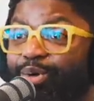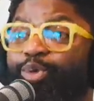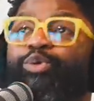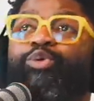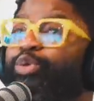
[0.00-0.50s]

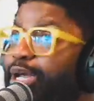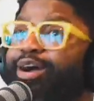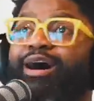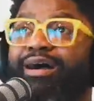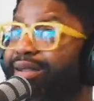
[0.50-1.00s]
We
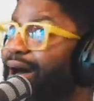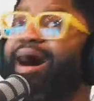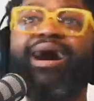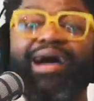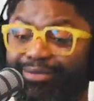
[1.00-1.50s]
are
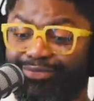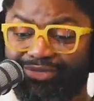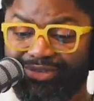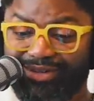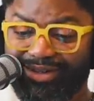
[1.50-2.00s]
live
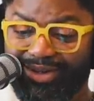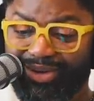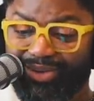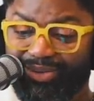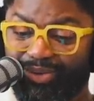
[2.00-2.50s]

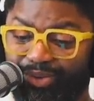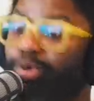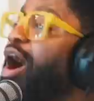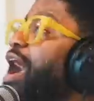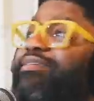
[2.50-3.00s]

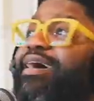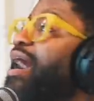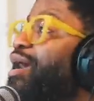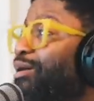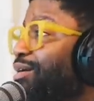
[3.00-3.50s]
right
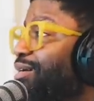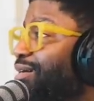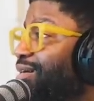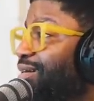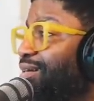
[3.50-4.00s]
now,
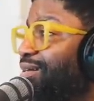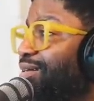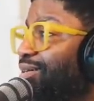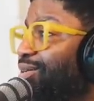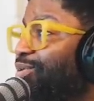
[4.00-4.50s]

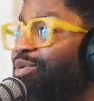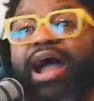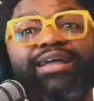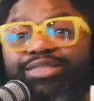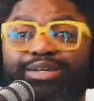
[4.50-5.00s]
right
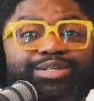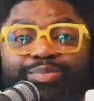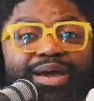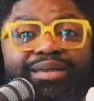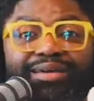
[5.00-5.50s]
this
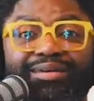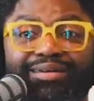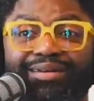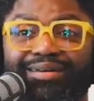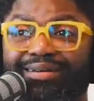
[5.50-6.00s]
minute.
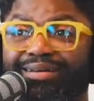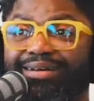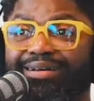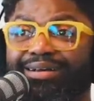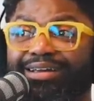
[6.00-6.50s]

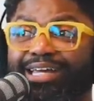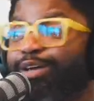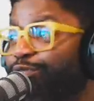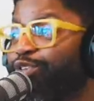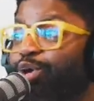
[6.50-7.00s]
If
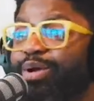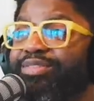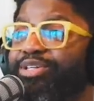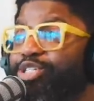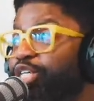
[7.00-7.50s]
you're in
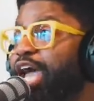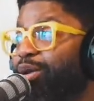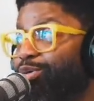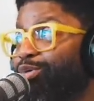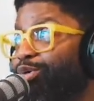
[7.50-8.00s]
the chat
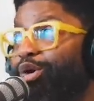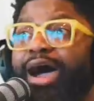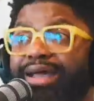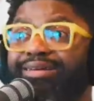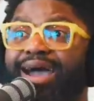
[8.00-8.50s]
right
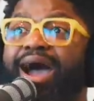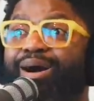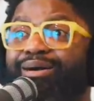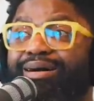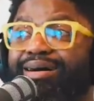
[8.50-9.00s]

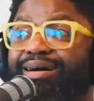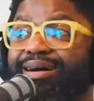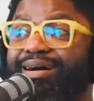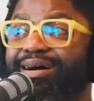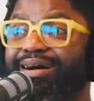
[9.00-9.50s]
now,
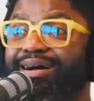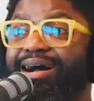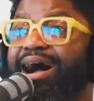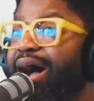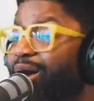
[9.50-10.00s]

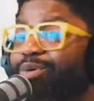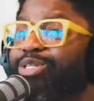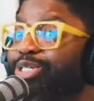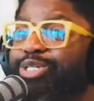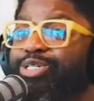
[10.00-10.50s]
I
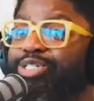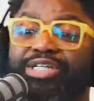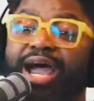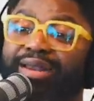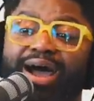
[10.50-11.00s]
want you to shout
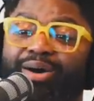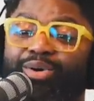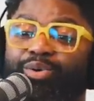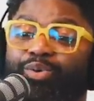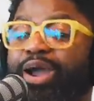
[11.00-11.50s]
out
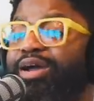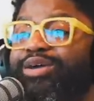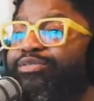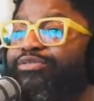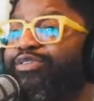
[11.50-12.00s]
where
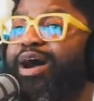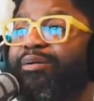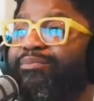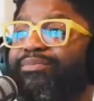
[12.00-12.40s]
you're from. And